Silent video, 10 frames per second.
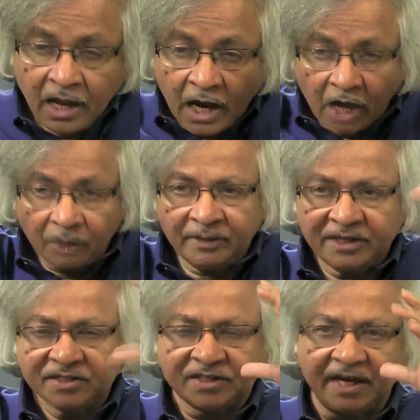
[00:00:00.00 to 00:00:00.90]
how
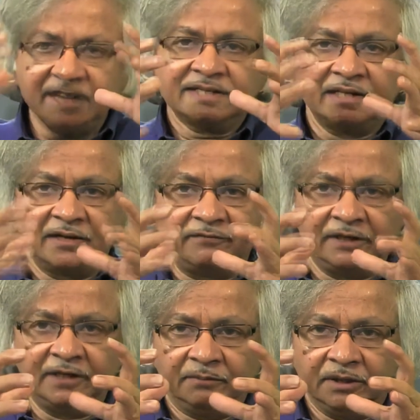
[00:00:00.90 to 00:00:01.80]
many states are
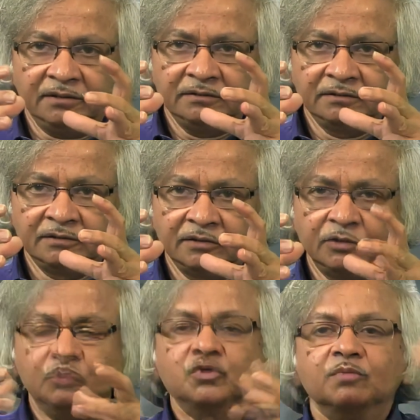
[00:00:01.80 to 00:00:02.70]
available
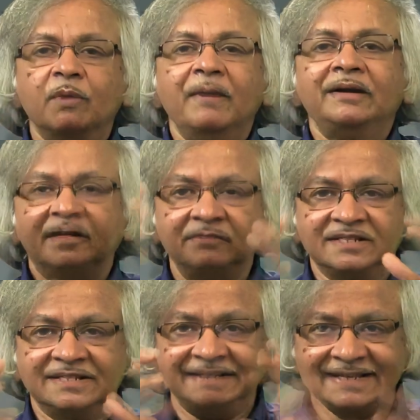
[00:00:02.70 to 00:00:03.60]
whose momentum
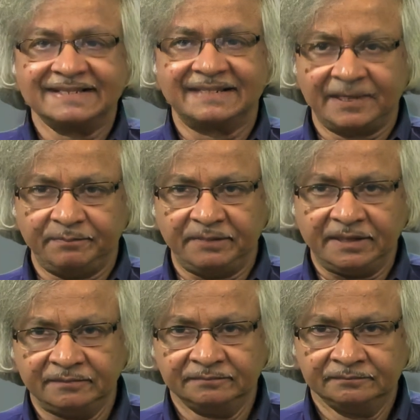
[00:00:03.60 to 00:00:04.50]
is less than
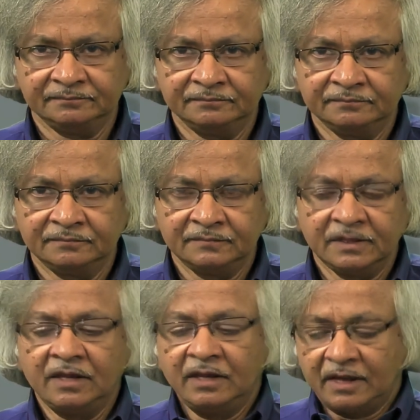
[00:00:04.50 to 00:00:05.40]
P.
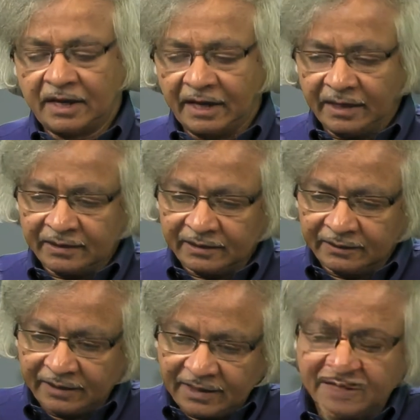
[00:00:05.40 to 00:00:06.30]
And
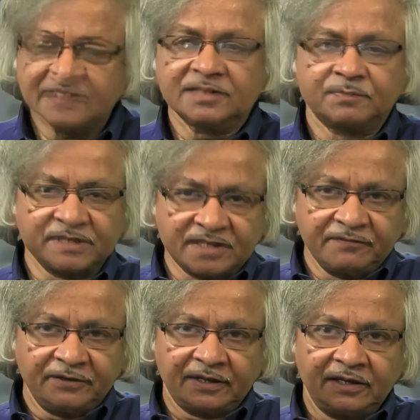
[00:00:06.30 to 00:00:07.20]
there is a
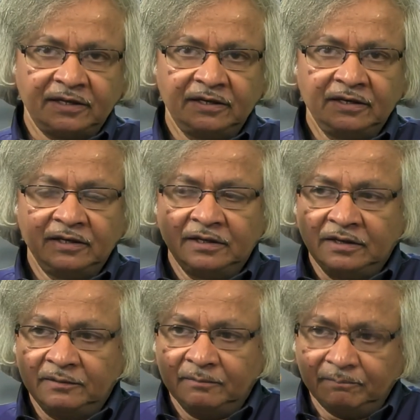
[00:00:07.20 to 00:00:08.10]
specific
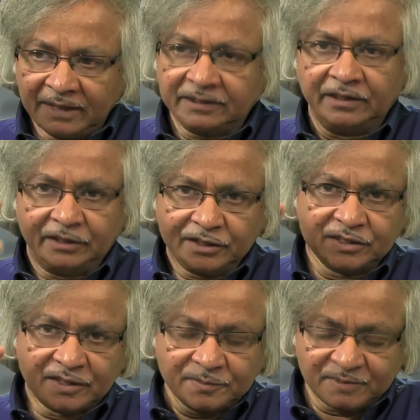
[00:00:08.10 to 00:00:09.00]
method, a
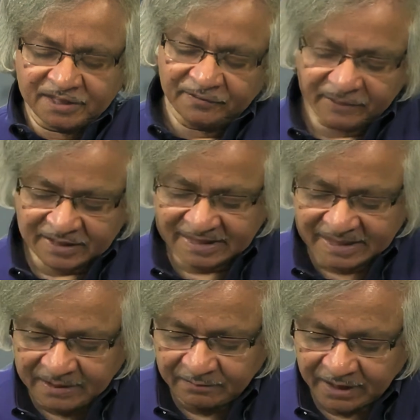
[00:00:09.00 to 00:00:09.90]
specific
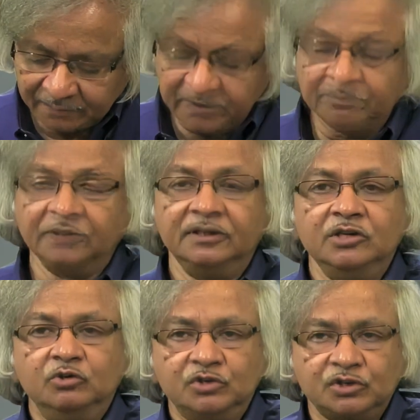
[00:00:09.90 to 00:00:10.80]
scheme that people
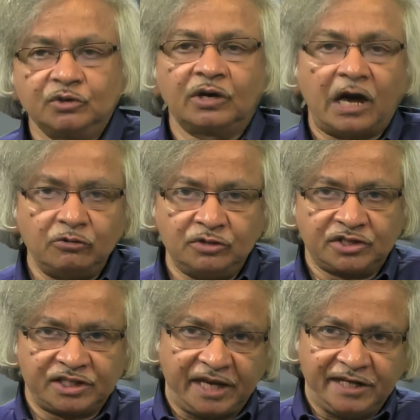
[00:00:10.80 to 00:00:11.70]
use to count
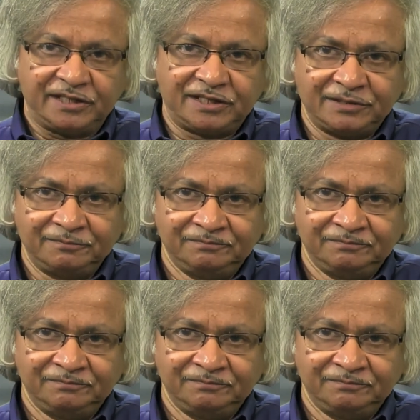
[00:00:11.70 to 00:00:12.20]
states.